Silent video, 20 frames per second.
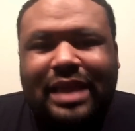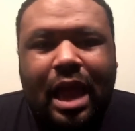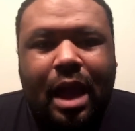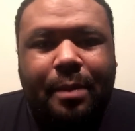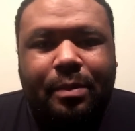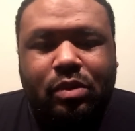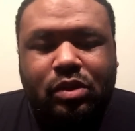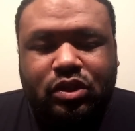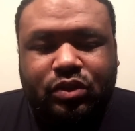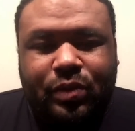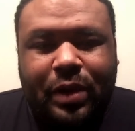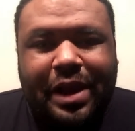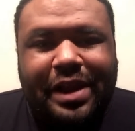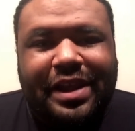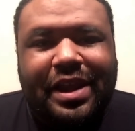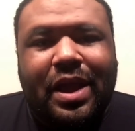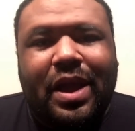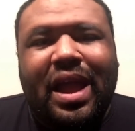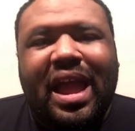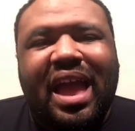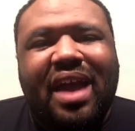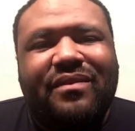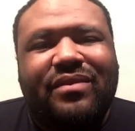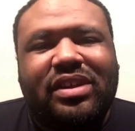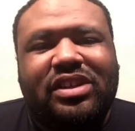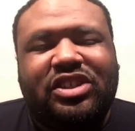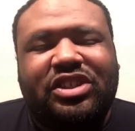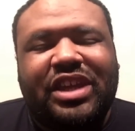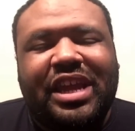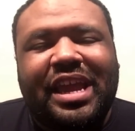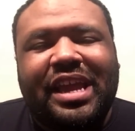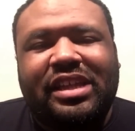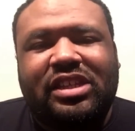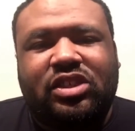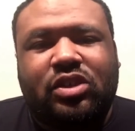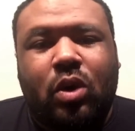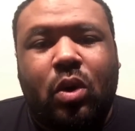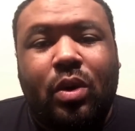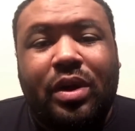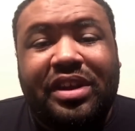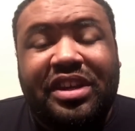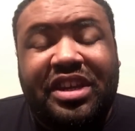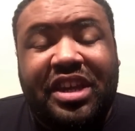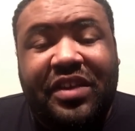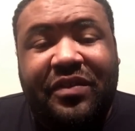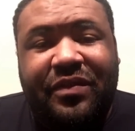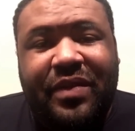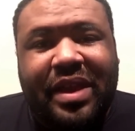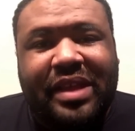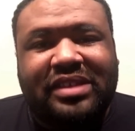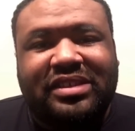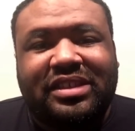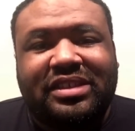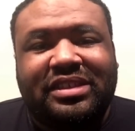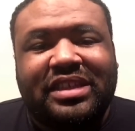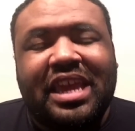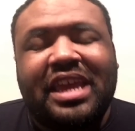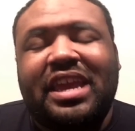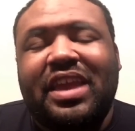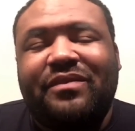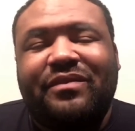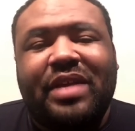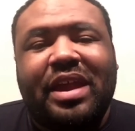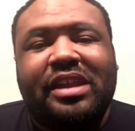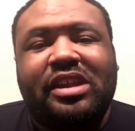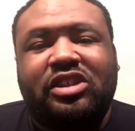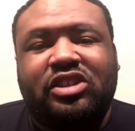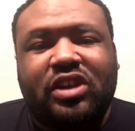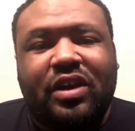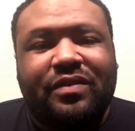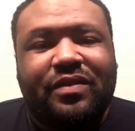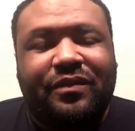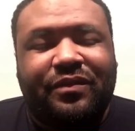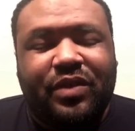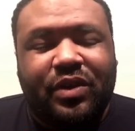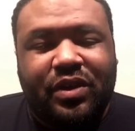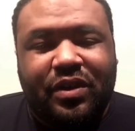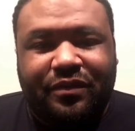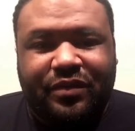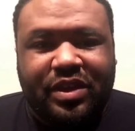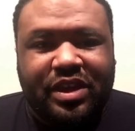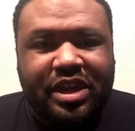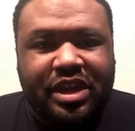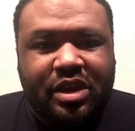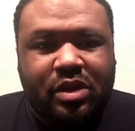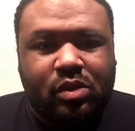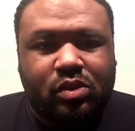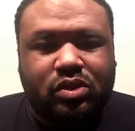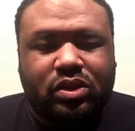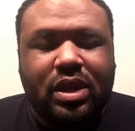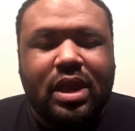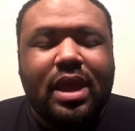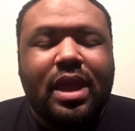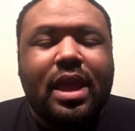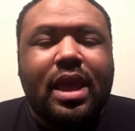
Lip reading: Cowboys right now have a chance on defense to take advantage of the Philadelphia Eagles.